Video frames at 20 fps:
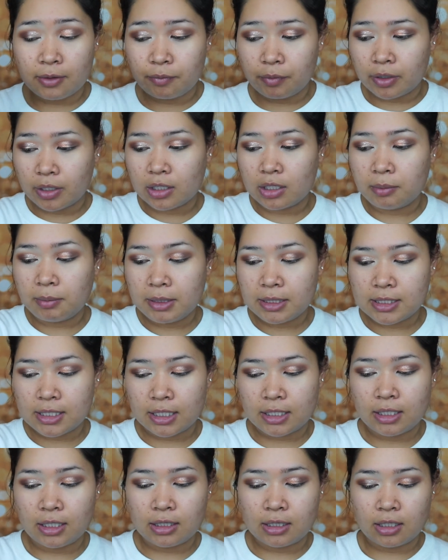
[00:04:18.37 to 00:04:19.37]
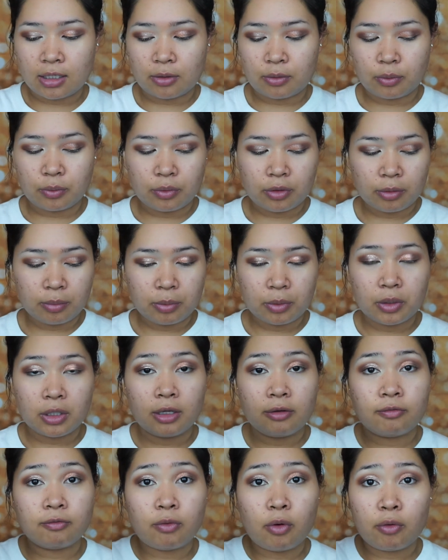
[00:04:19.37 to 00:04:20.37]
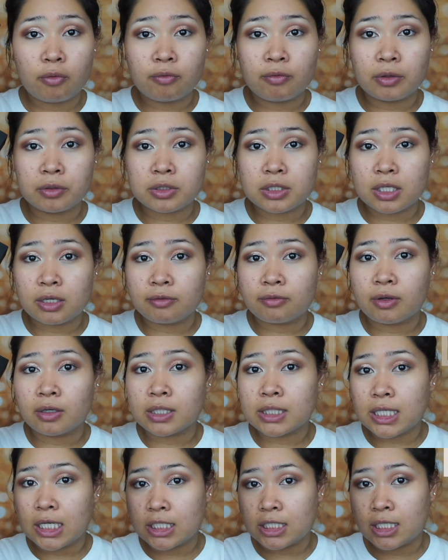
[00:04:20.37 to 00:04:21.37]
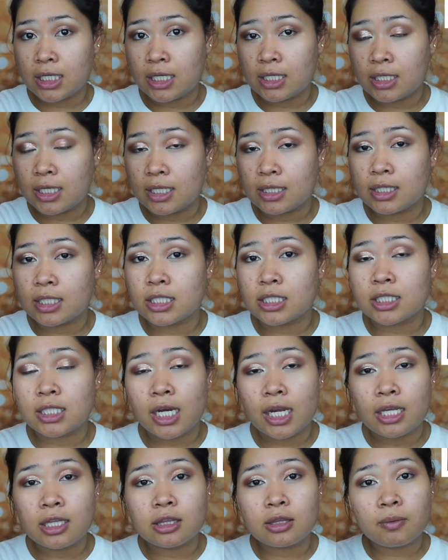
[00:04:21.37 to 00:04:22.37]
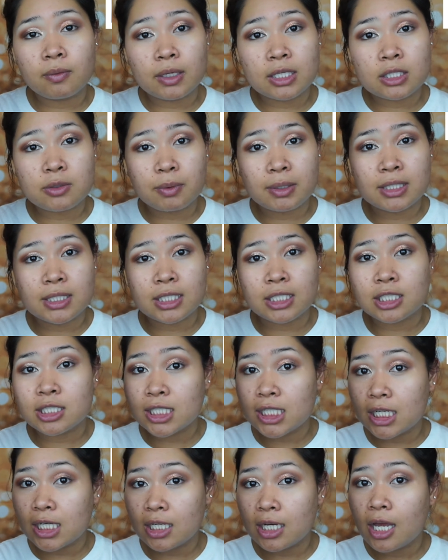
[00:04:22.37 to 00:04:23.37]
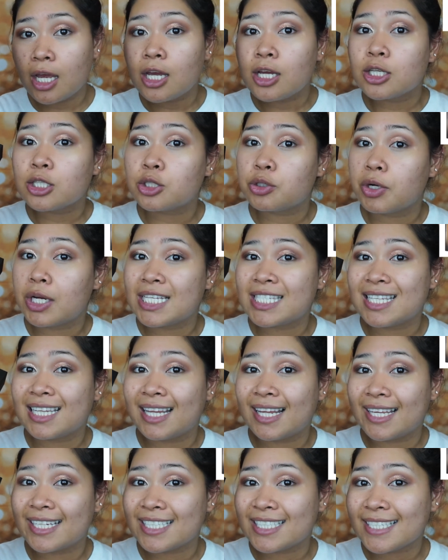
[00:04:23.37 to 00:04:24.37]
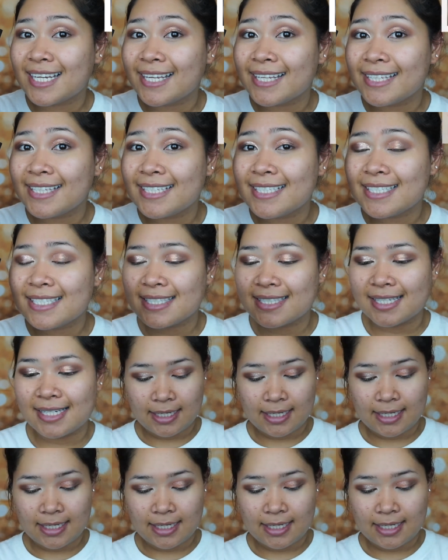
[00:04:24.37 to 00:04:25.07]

we're going to be taking the Huda Beauty Full Filter Foundation in the shade 320G Tres Leches.